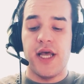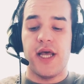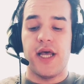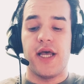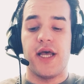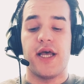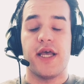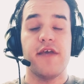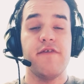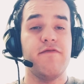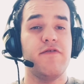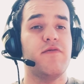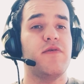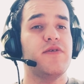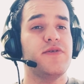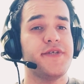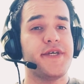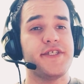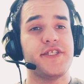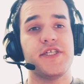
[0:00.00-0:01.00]
If you want
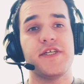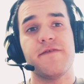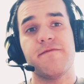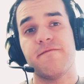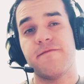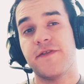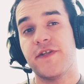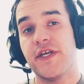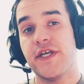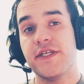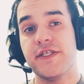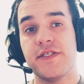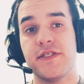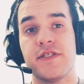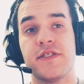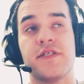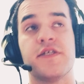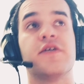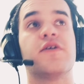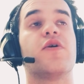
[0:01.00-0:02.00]
to achieve
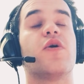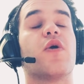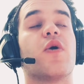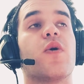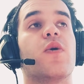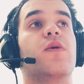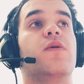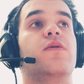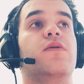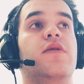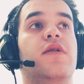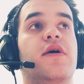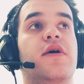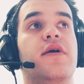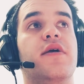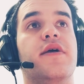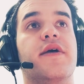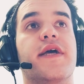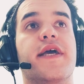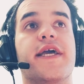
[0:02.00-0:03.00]
this goal,
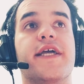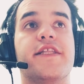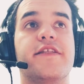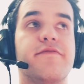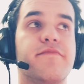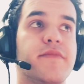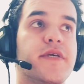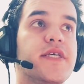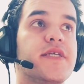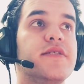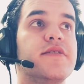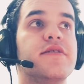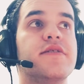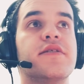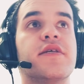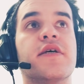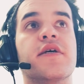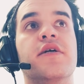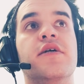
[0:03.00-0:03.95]
it means